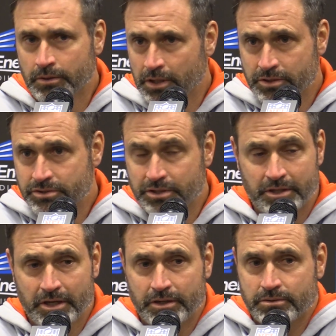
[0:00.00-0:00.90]
and he just
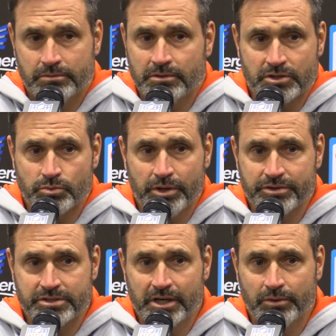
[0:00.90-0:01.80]
didn't hit it as well
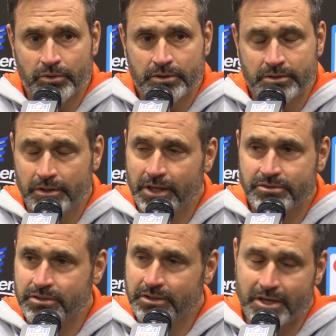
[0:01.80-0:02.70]
the second one.
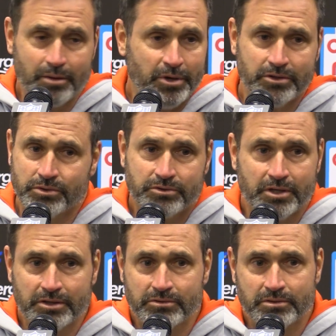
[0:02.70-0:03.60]
And you got to make those
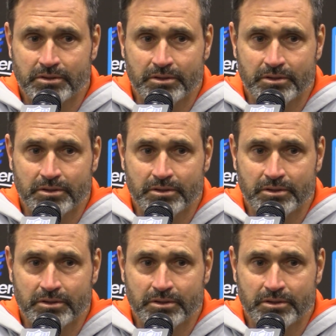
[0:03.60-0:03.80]
kicks.